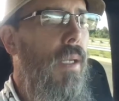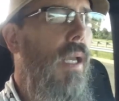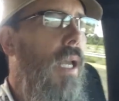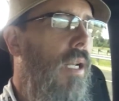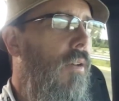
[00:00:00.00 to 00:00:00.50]

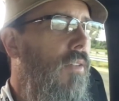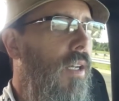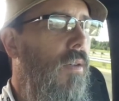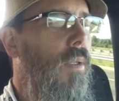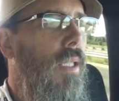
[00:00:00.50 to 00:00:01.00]
And I
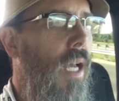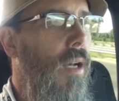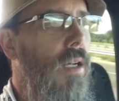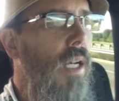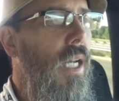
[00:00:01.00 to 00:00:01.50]
figure, what the
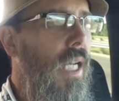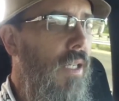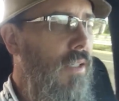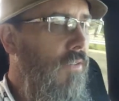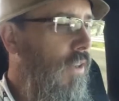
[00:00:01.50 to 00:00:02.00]
hell,
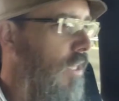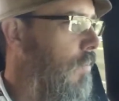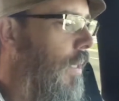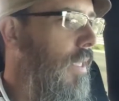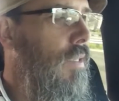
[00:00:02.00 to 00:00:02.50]
even if I
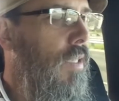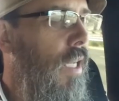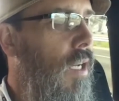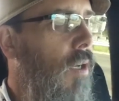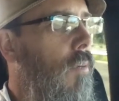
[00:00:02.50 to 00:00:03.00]
spend you
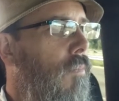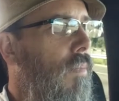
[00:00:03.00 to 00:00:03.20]
know